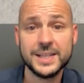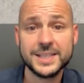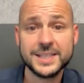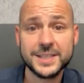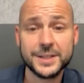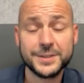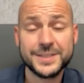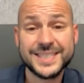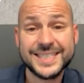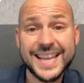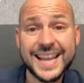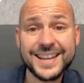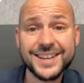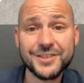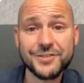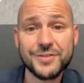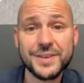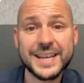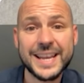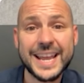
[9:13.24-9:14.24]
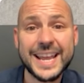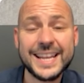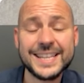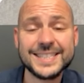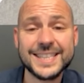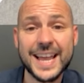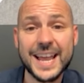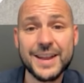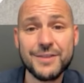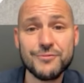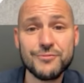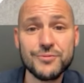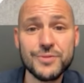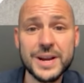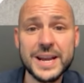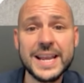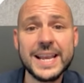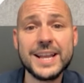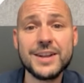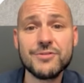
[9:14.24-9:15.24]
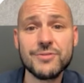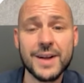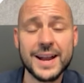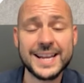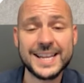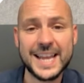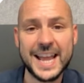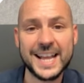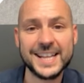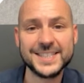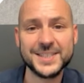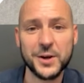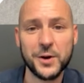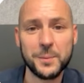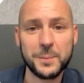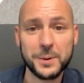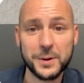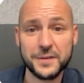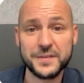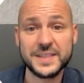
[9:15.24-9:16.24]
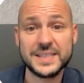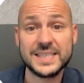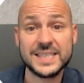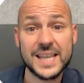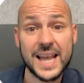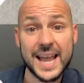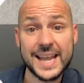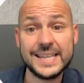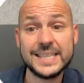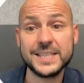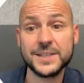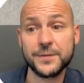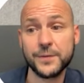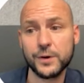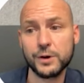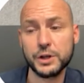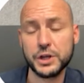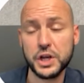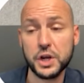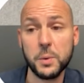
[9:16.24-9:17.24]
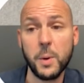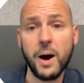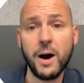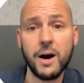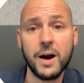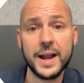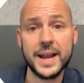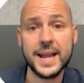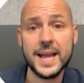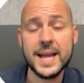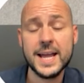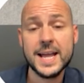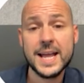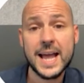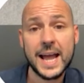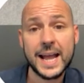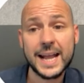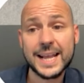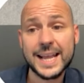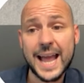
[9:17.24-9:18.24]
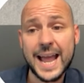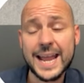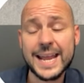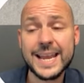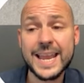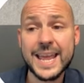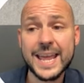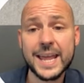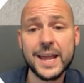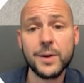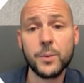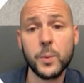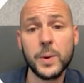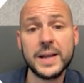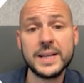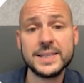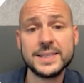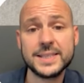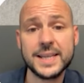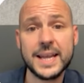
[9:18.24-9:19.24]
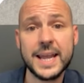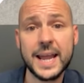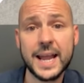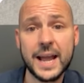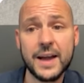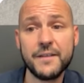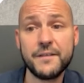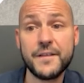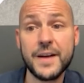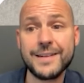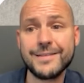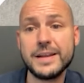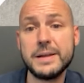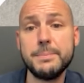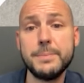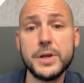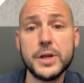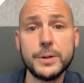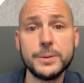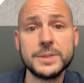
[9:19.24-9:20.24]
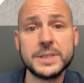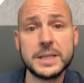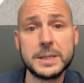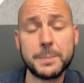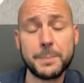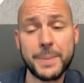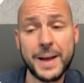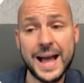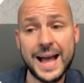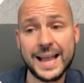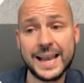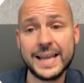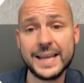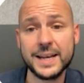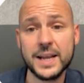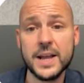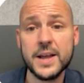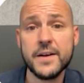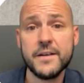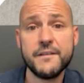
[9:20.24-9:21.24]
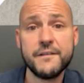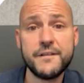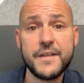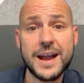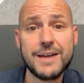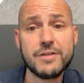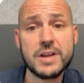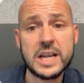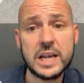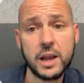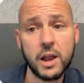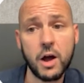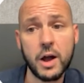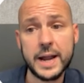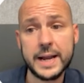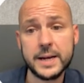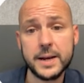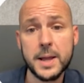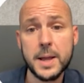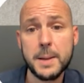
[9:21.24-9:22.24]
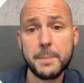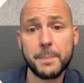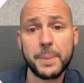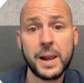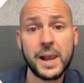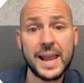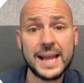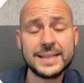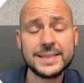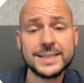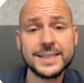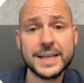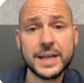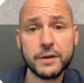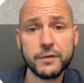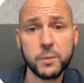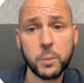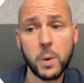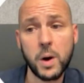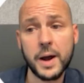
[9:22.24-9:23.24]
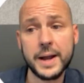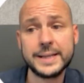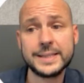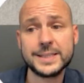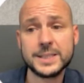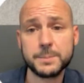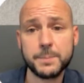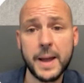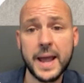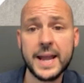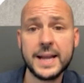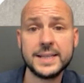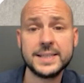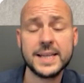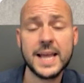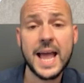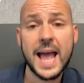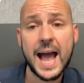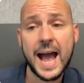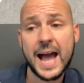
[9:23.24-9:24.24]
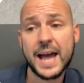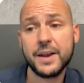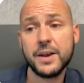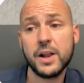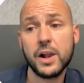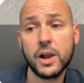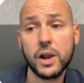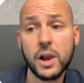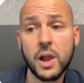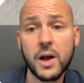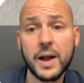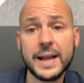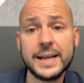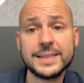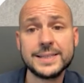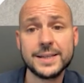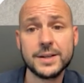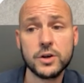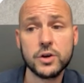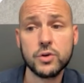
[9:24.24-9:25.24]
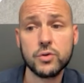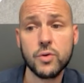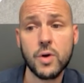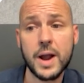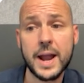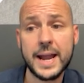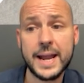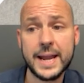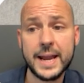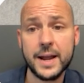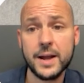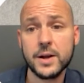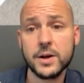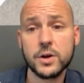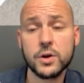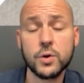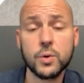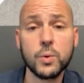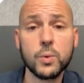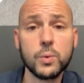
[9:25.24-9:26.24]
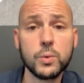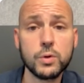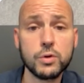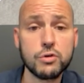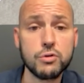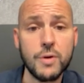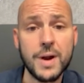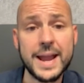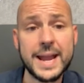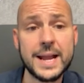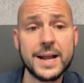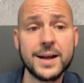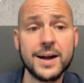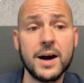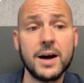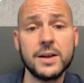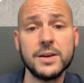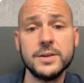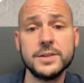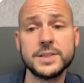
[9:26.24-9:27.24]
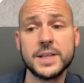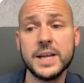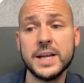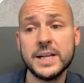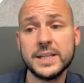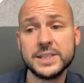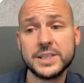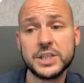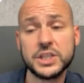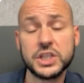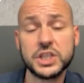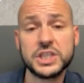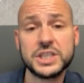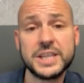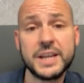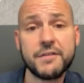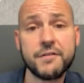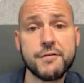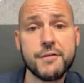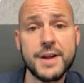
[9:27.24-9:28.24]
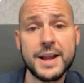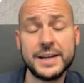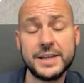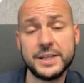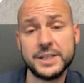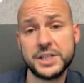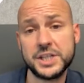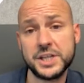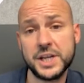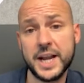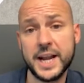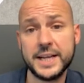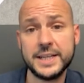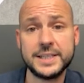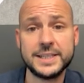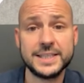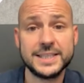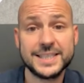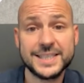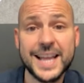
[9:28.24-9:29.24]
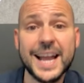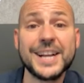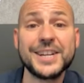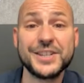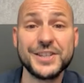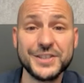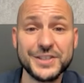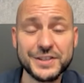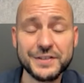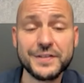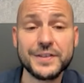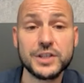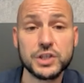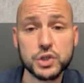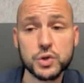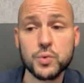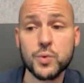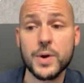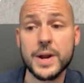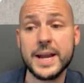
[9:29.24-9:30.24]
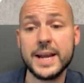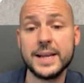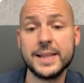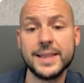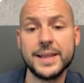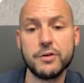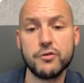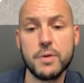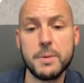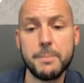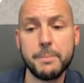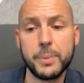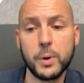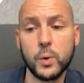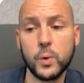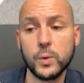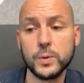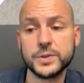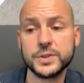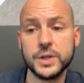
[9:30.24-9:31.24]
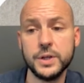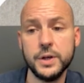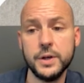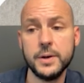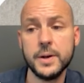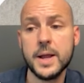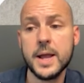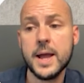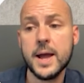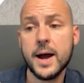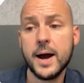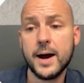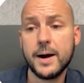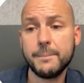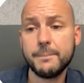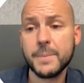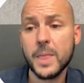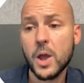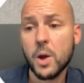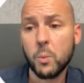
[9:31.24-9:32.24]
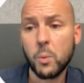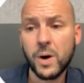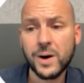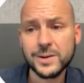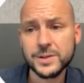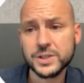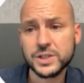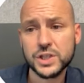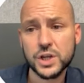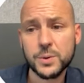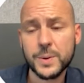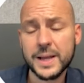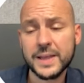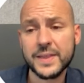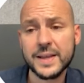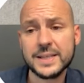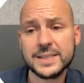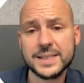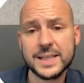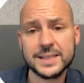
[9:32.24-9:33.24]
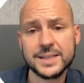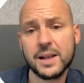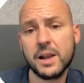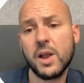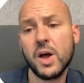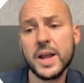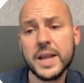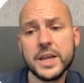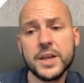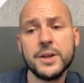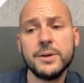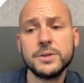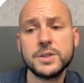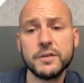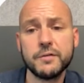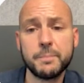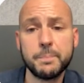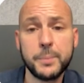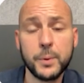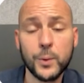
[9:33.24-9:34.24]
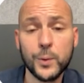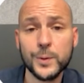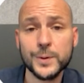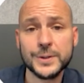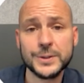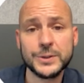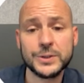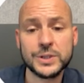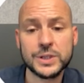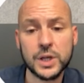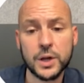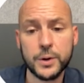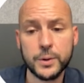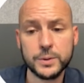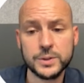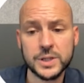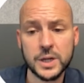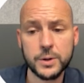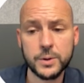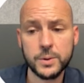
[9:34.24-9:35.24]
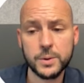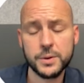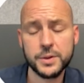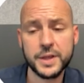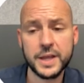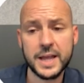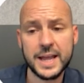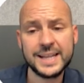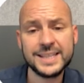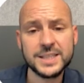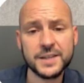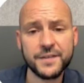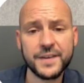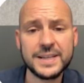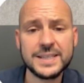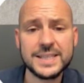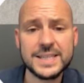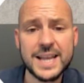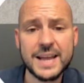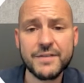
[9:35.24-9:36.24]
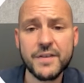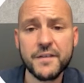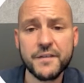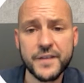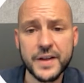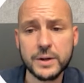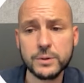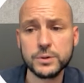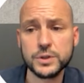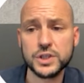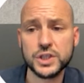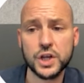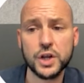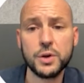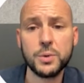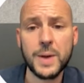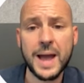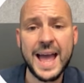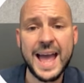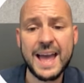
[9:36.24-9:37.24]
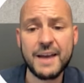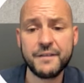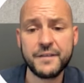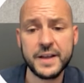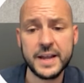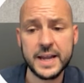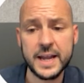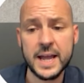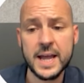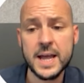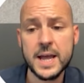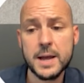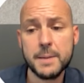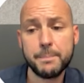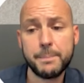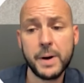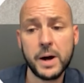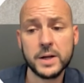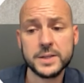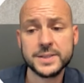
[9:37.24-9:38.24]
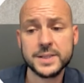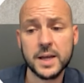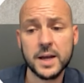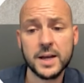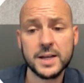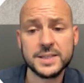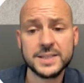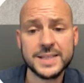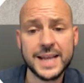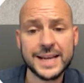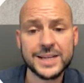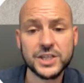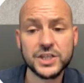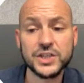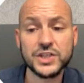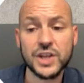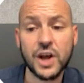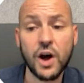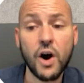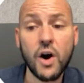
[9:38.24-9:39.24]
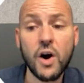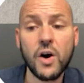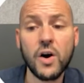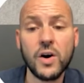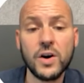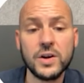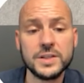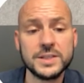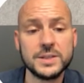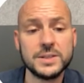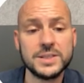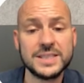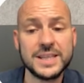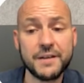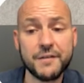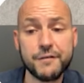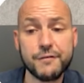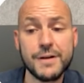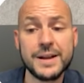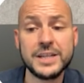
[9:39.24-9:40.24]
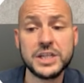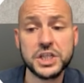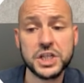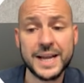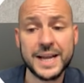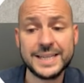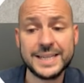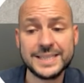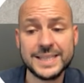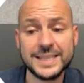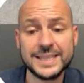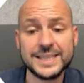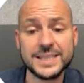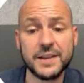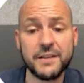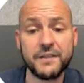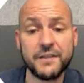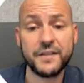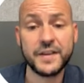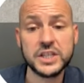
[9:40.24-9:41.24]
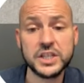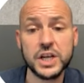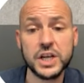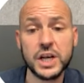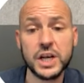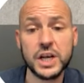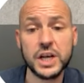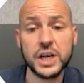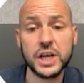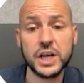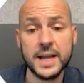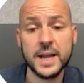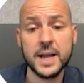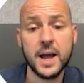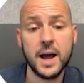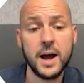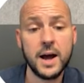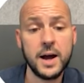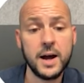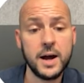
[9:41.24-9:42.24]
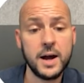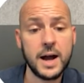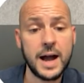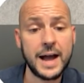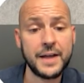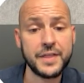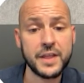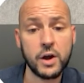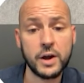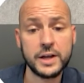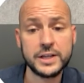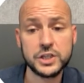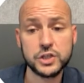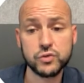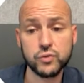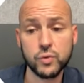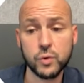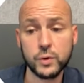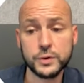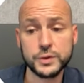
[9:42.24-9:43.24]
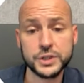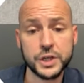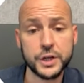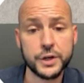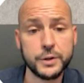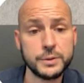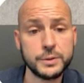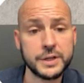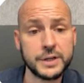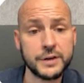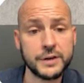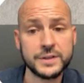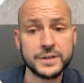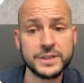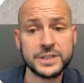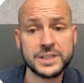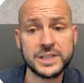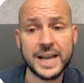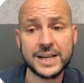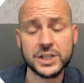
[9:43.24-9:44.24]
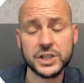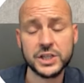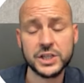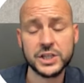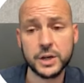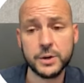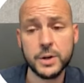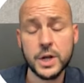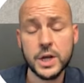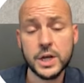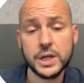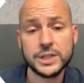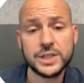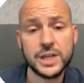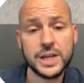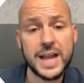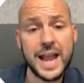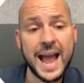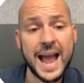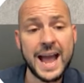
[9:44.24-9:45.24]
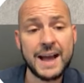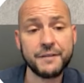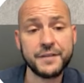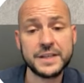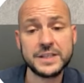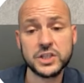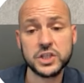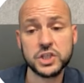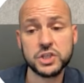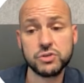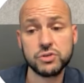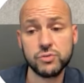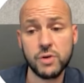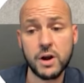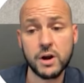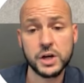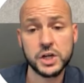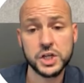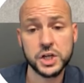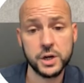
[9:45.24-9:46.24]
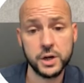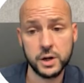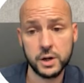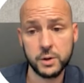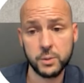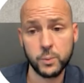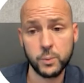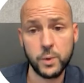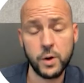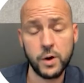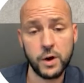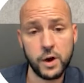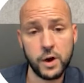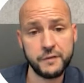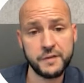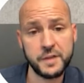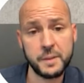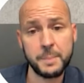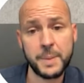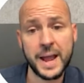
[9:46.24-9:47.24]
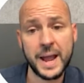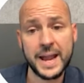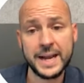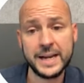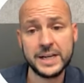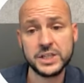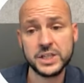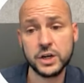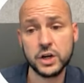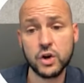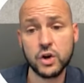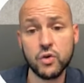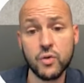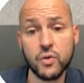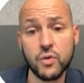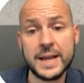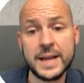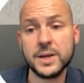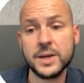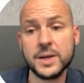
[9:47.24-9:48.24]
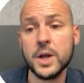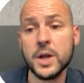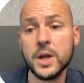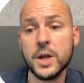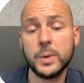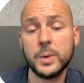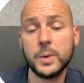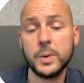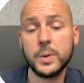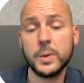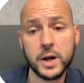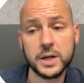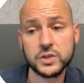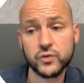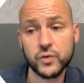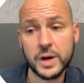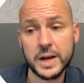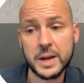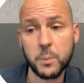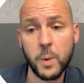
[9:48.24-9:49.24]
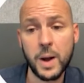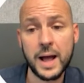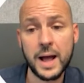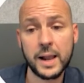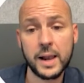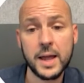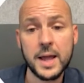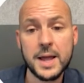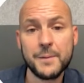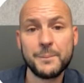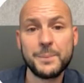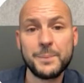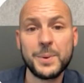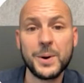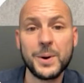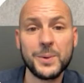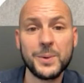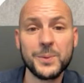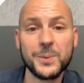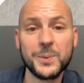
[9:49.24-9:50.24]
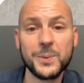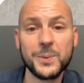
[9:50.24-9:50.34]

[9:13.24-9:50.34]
So SendGrid is a really great example of a tasteful UI. Again, here we're seeing a very muted palette, very light, plenty of white space and light grey, cool grey colors to just differentiate sections of the screen that are important. Whilst doing this, there's a light use of borders too. So the interface never feels too heavy, but sections are differentiated sufficiently, and the eye is drawn to different sections. So you have this structure of the page and a grid, which works really well, but